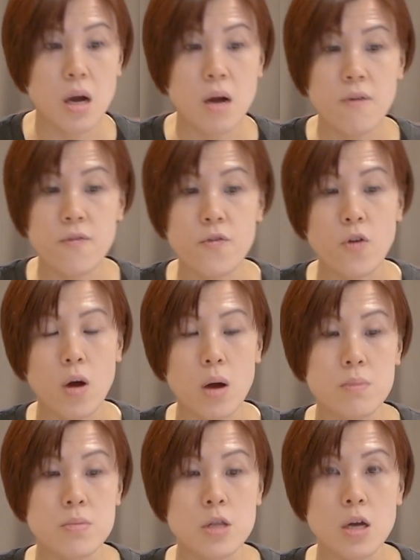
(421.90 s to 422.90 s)

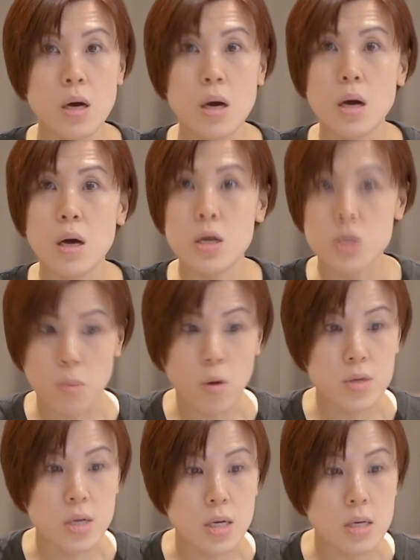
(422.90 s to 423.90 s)
from the small
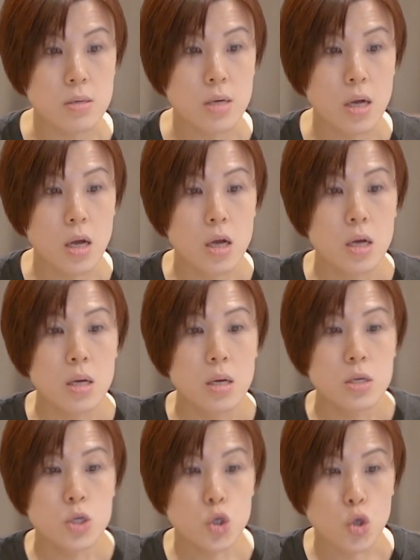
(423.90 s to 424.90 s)
circle.
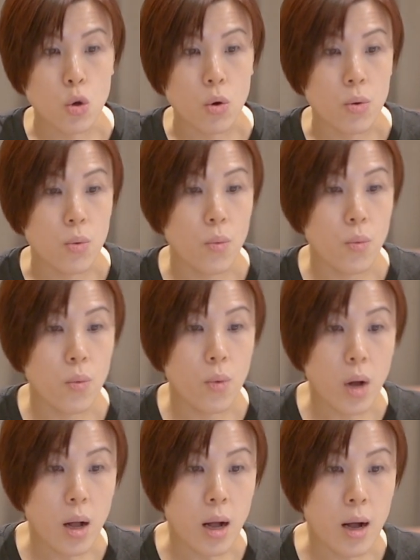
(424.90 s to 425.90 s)
So,
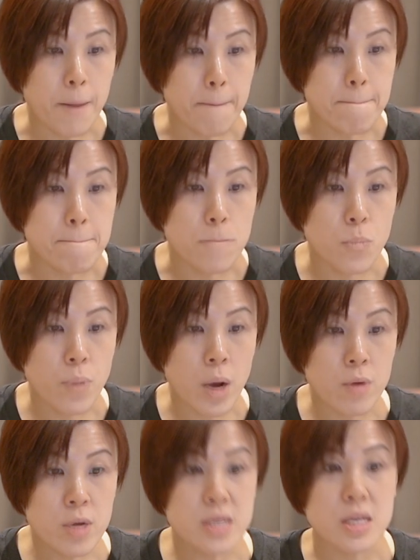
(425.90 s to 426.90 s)

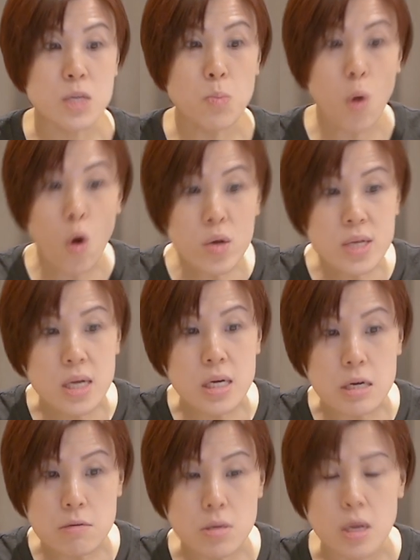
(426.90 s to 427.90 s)
whereas the small
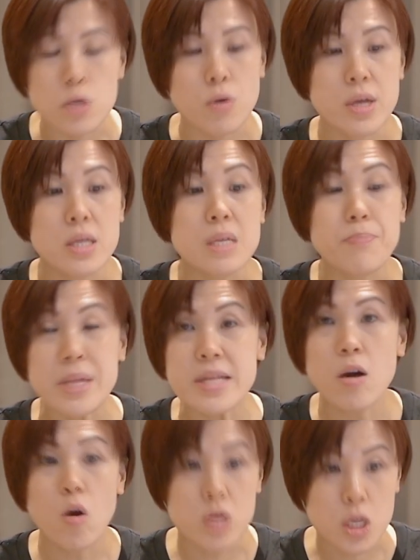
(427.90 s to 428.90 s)
circle, the
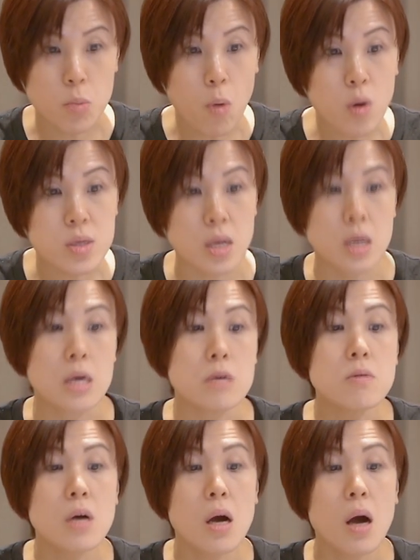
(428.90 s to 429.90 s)
beetle on the small
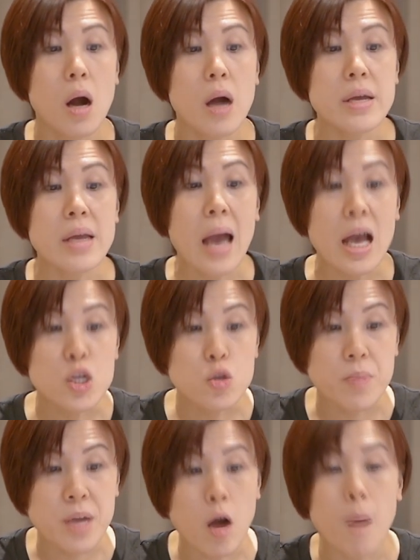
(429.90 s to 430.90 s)
circle, it has to
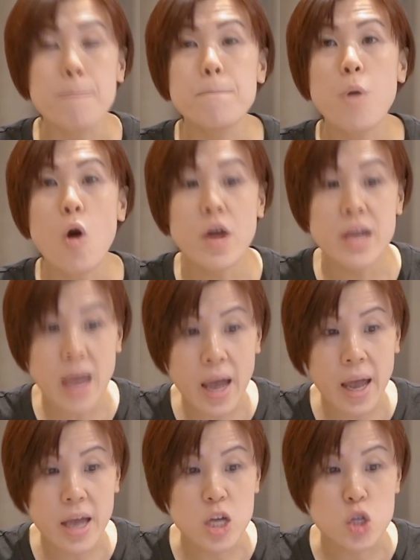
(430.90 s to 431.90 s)
be on point
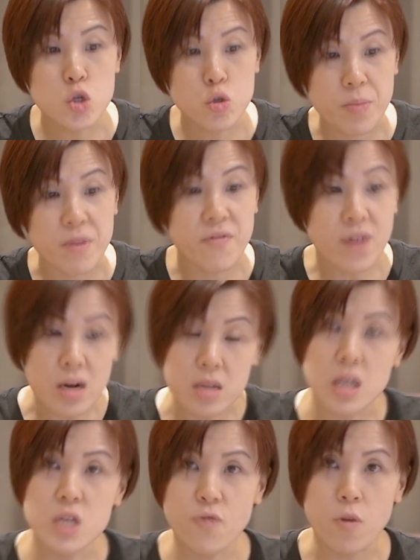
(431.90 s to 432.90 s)
A to be
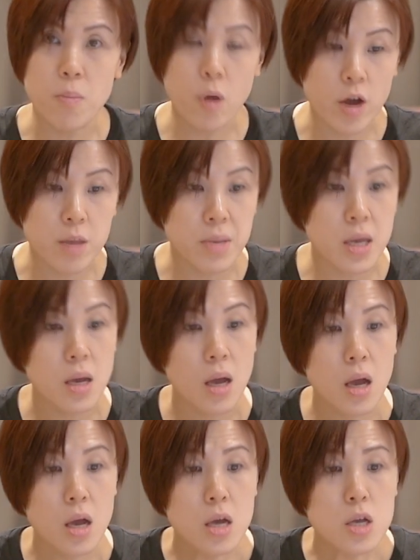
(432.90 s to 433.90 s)
furthest from point B.
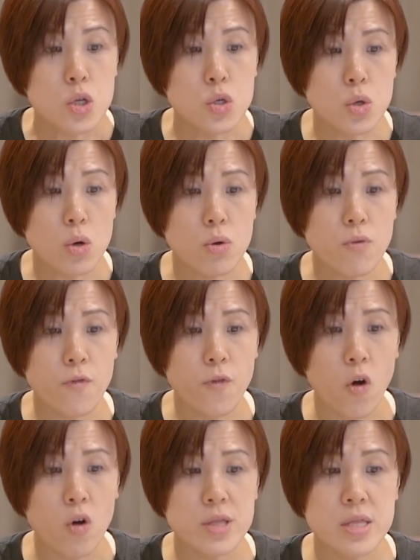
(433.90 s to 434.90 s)
So
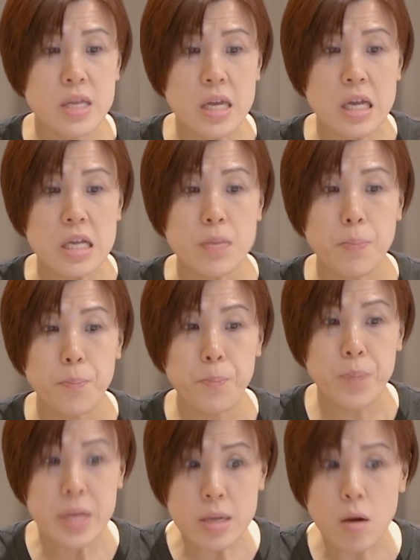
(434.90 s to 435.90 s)
for this
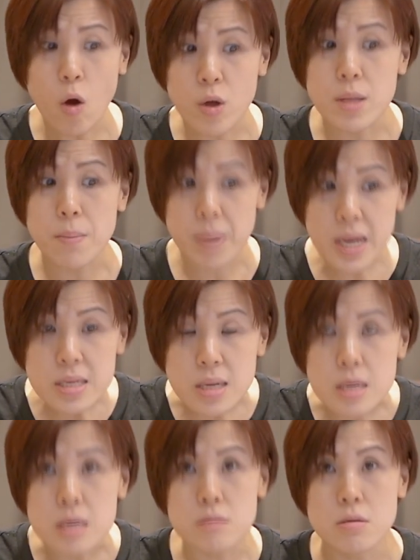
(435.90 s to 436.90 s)
beetle on the big
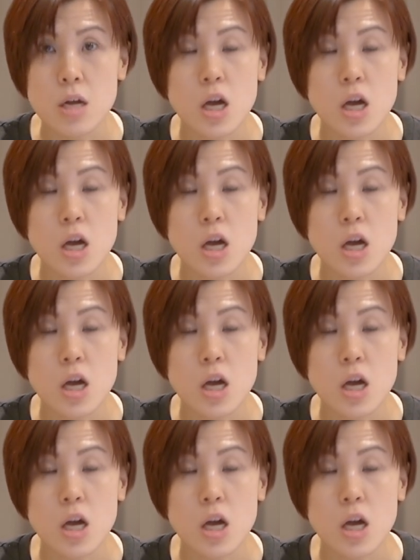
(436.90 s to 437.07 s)
circle,